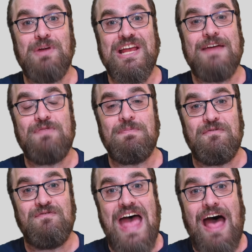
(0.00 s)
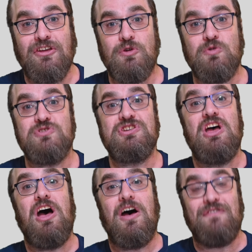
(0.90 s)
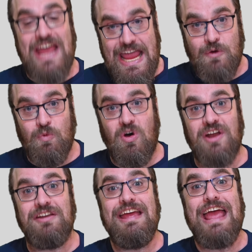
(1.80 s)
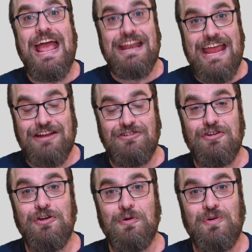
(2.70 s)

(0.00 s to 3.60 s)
but give them the values of A1 and A2.